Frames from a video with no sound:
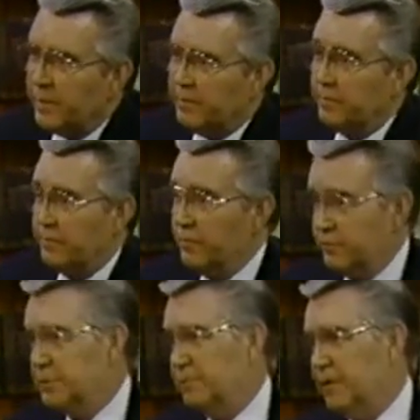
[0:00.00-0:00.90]
But
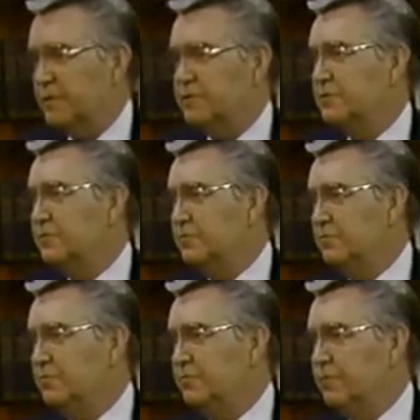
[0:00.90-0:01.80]
those of us
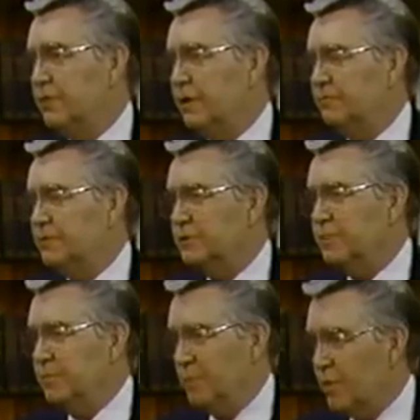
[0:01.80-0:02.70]
who have
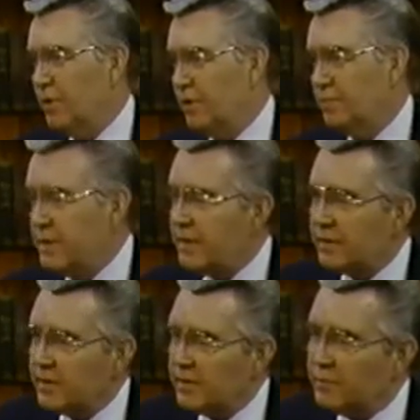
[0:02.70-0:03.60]
just been born in
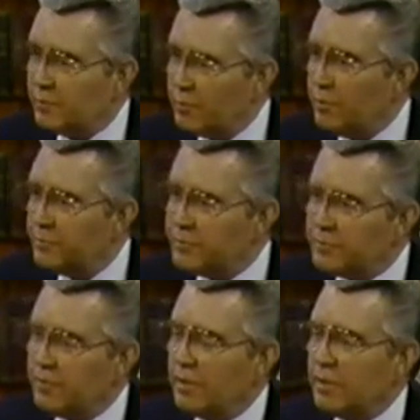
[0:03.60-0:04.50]
America and grow up
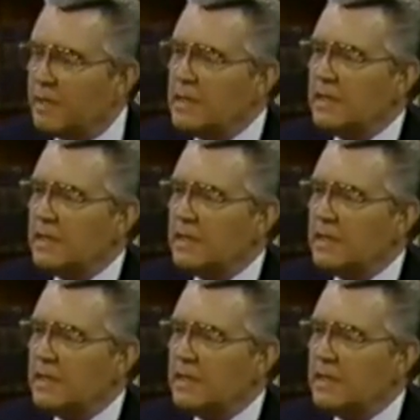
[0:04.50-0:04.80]
and so on,